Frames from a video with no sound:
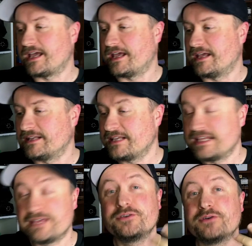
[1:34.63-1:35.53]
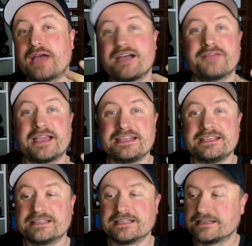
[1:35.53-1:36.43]
And if you have
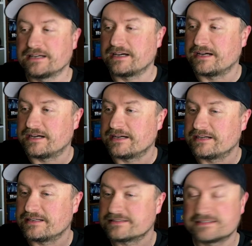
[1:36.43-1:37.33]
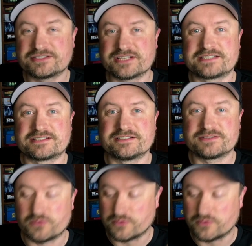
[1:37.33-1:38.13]
any suggestions